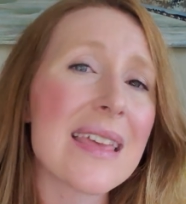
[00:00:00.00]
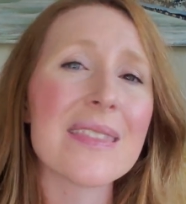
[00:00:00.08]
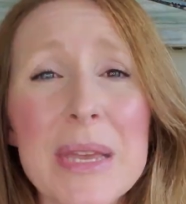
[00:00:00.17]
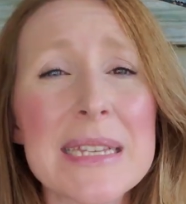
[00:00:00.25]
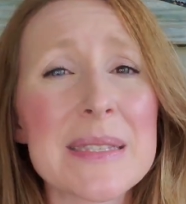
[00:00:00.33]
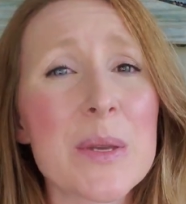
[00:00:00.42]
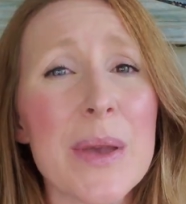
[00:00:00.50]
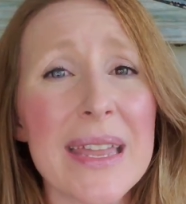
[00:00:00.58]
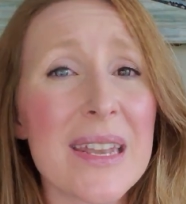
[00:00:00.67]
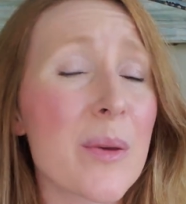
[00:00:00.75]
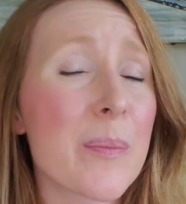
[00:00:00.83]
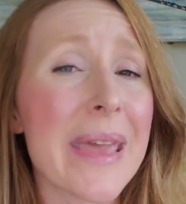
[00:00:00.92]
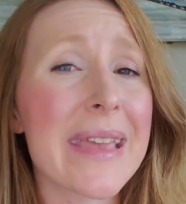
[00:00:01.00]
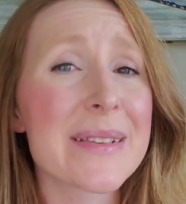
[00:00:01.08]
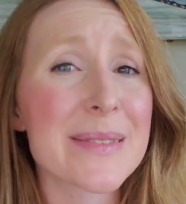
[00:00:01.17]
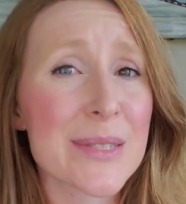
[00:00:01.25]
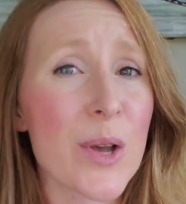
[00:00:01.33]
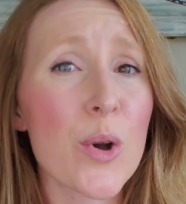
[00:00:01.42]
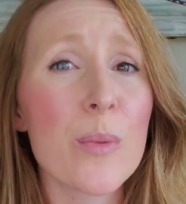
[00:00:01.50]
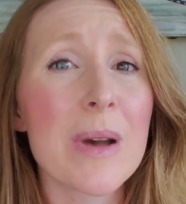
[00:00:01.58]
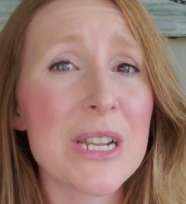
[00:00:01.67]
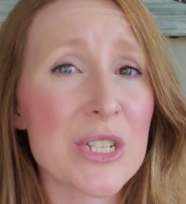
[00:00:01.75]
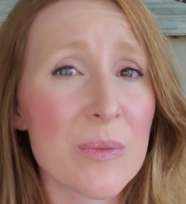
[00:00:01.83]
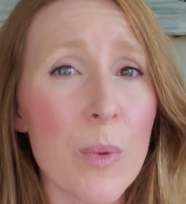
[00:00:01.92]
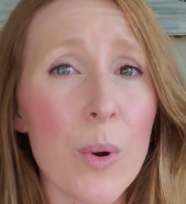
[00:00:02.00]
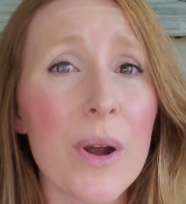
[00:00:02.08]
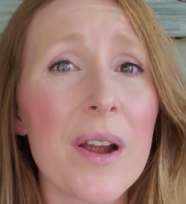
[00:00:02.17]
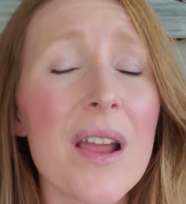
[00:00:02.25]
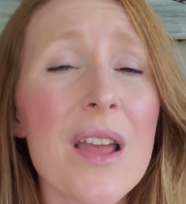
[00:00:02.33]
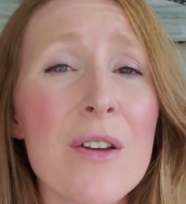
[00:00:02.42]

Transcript: because you end up paying so much more